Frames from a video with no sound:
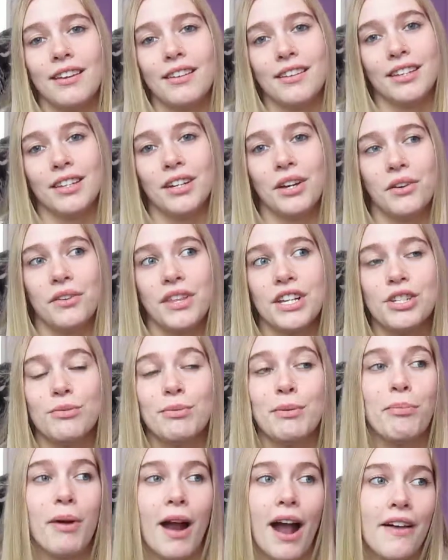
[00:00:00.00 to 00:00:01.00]
You know, they should
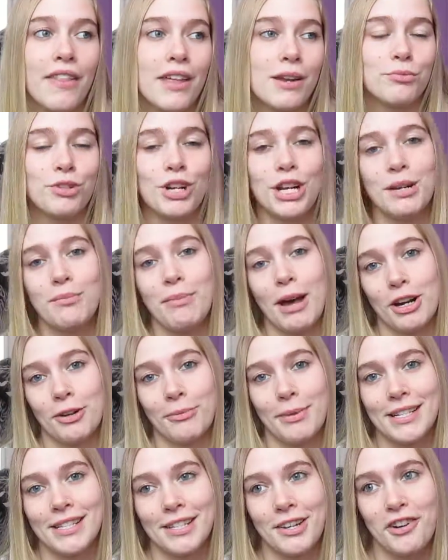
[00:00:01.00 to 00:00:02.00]
be proud that I'm trying to better
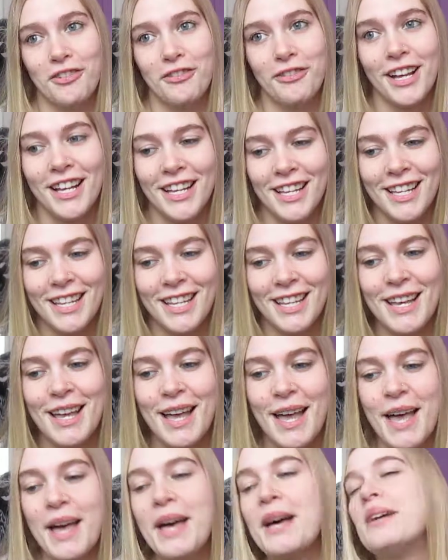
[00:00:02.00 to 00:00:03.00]
myself.
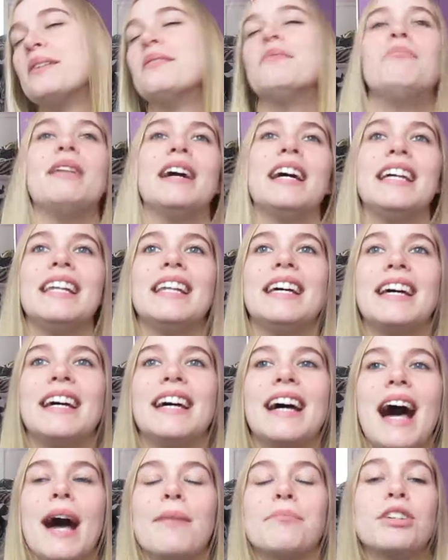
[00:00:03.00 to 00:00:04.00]
But
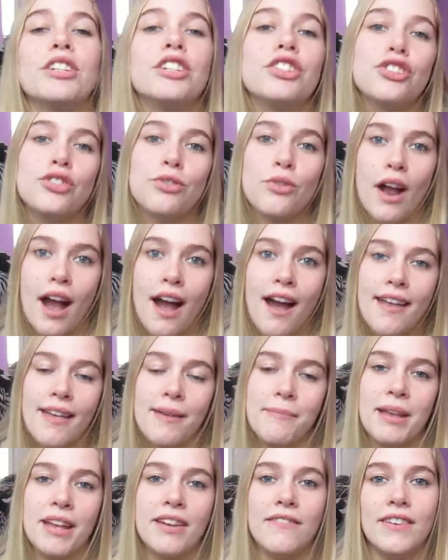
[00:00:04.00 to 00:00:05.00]
I'm gonna try
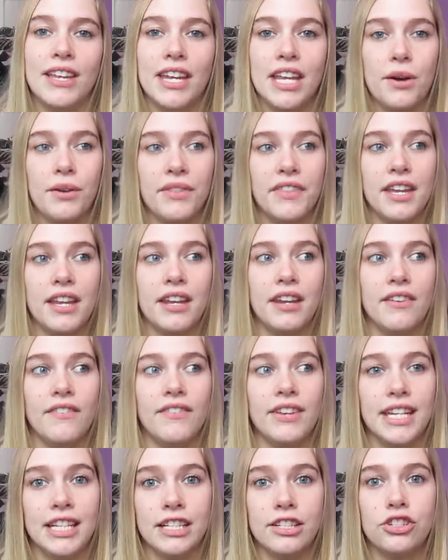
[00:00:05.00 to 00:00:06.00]
and make a video at the end of
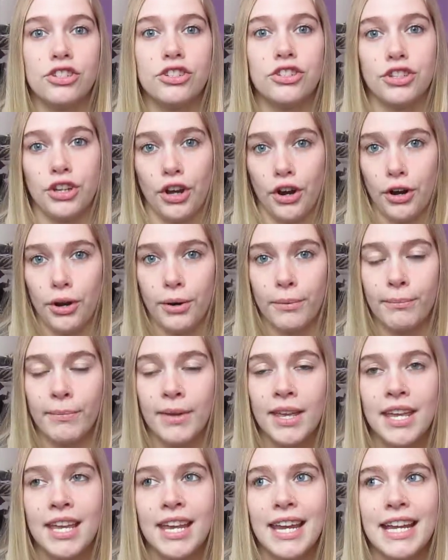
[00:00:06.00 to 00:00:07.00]
each term.
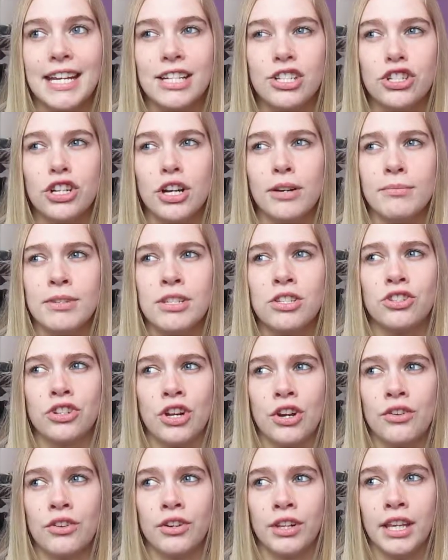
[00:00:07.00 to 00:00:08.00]
Each term is
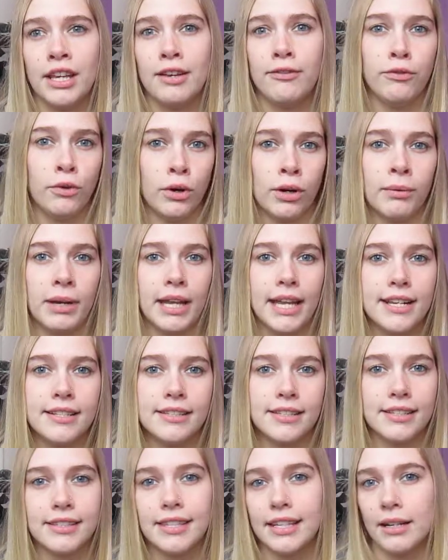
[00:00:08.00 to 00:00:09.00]
generally 4 weeks.
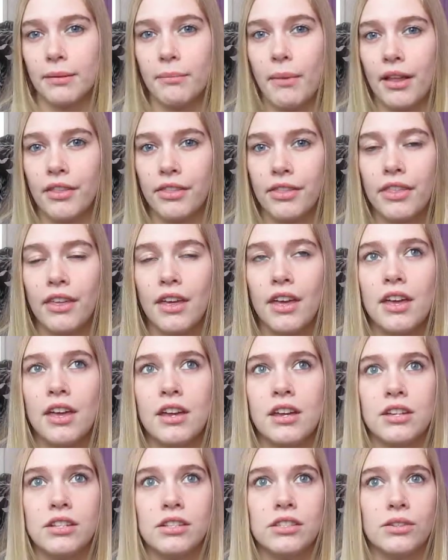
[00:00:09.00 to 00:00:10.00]
It's like a month.
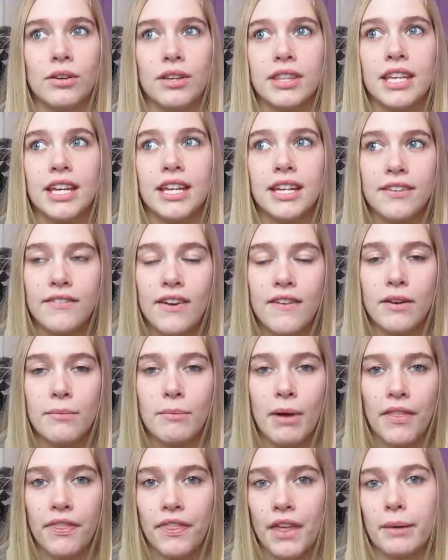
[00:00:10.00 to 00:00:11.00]
So at the end of every
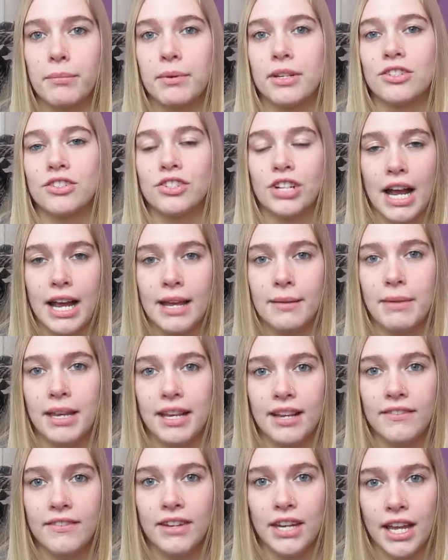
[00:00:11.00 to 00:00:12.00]
month, I'm gonna try and
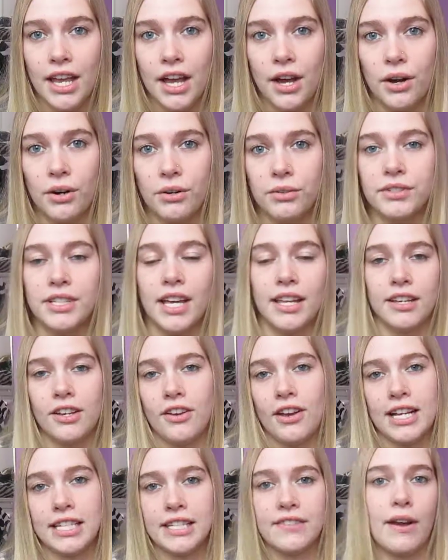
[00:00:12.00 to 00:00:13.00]
make a video telling you
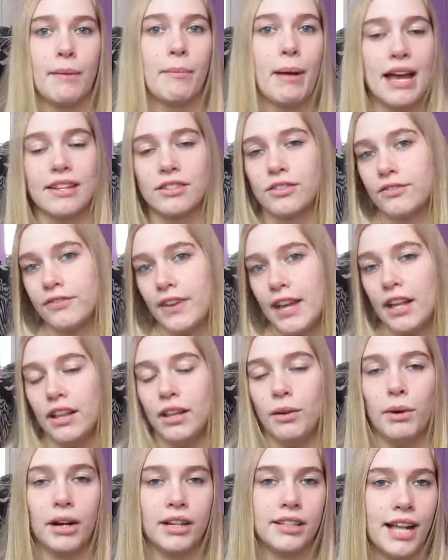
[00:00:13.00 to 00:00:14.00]
guys if I pass or fail
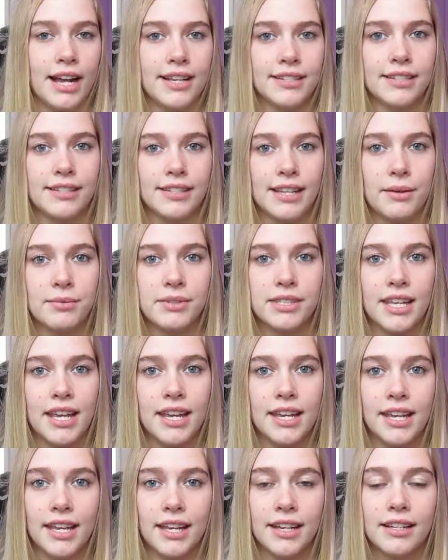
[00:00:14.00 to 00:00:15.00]
and what classes I was
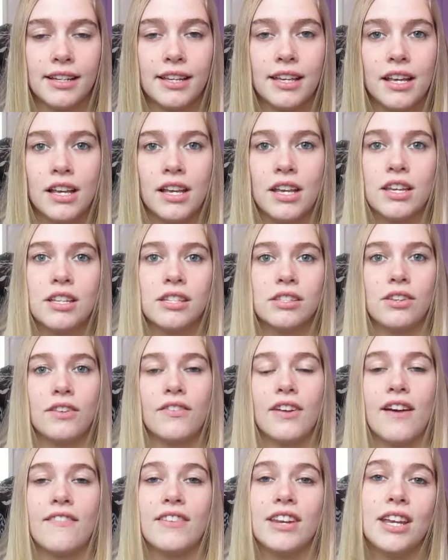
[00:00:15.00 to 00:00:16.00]
taking. So if
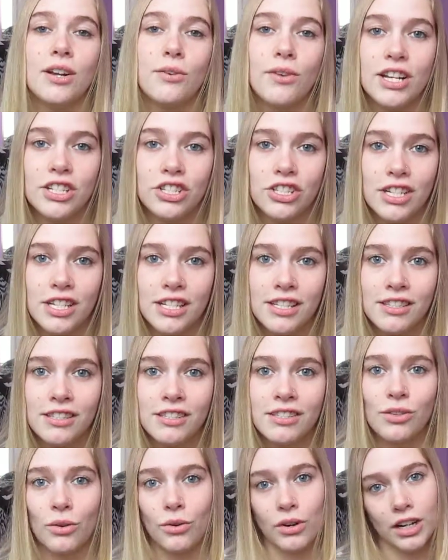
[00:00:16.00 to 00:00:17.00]
you have any
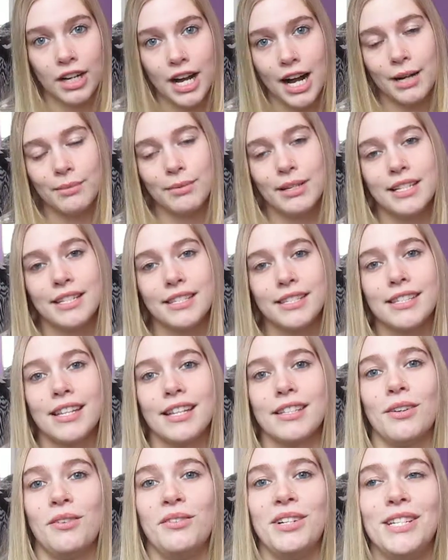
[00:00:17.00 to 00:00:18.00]
questions or comments,
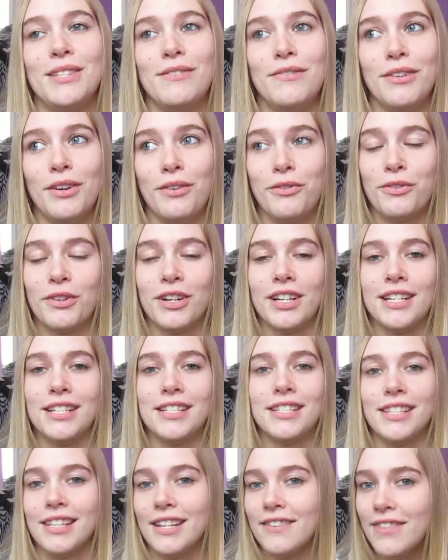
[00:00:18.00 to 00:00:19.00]
as always, feel free
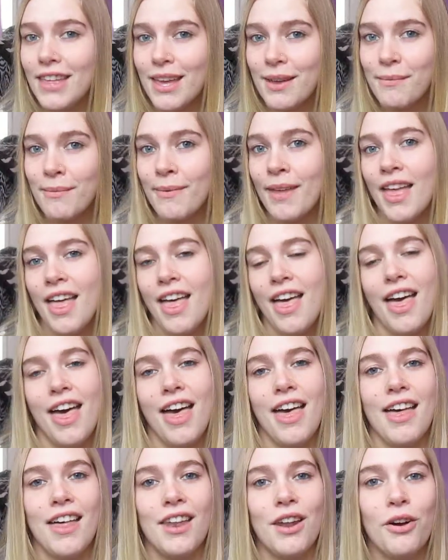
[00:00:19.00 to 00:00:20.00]
to leave them,
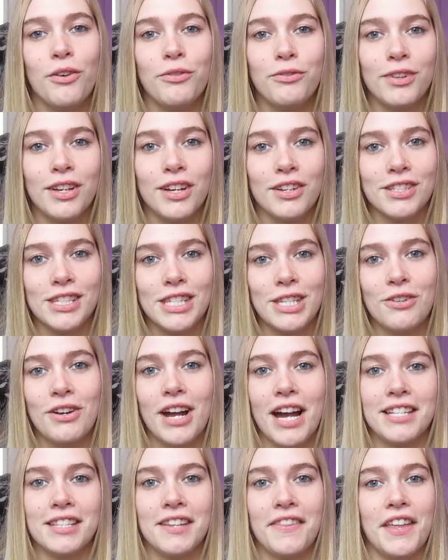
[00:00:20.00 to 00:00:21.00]
and hopefully I'll see you
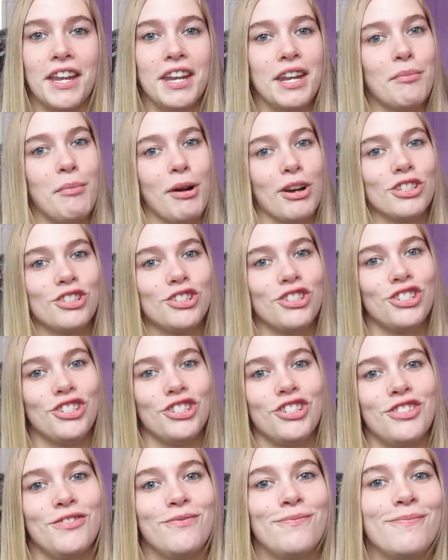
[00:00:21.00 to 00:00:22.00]
guys at the end of
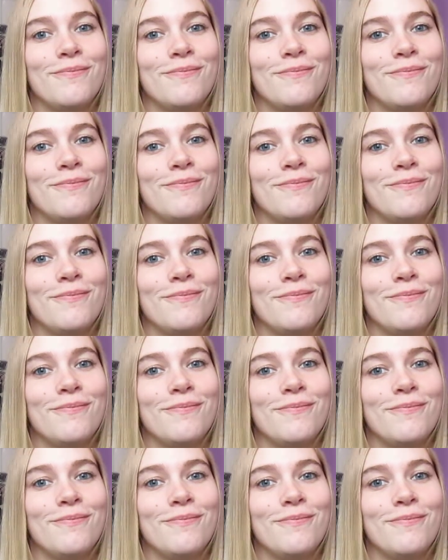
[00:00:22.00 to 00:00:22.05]
March.